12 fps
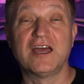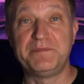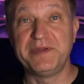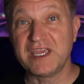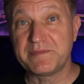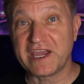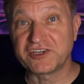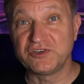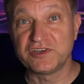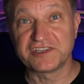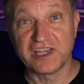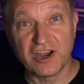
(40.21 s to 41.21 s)
A piggyback tune
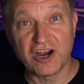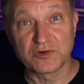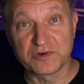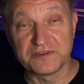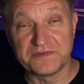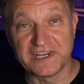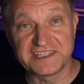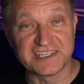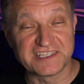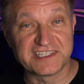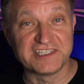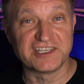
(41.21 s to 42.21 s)
is a hardware device that
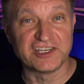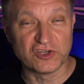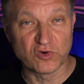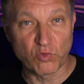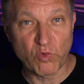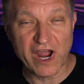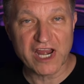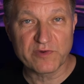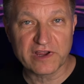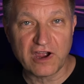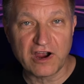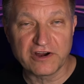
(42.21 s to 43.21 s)
sits in your
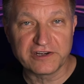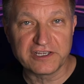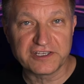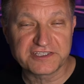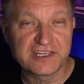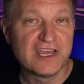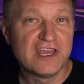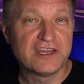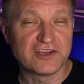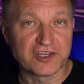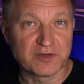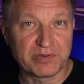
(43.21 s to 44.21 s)
wiring harness.
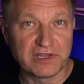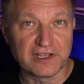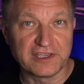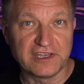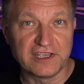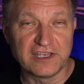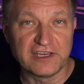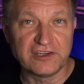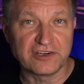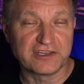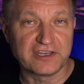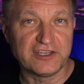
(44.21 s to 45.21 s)
You're gonna plug it in, you're
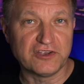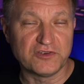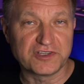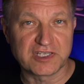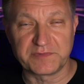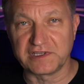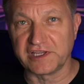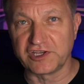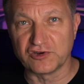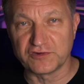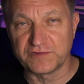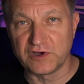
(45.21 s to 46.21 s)
gonna use something like
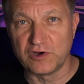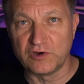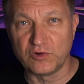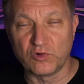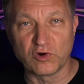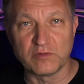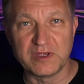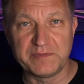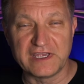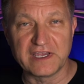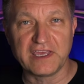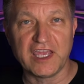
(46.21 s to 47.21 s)
your phone or
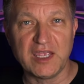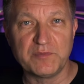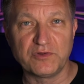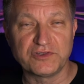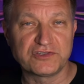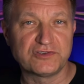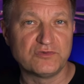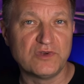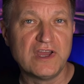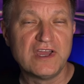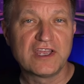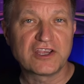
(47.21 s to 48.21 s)
maybe a cable to
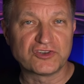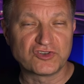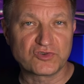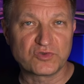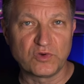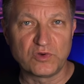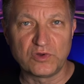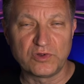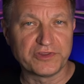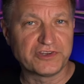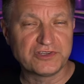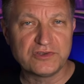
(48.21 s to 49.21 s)
control
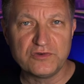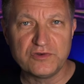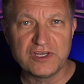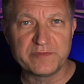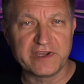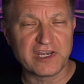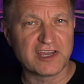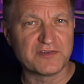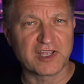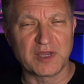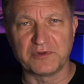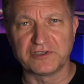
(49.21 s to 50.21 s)
the tune. You might have a
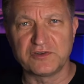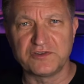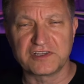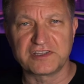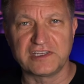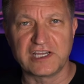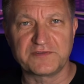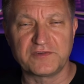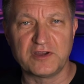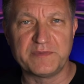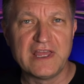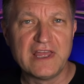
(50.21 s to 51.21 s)
couple tunes to select from,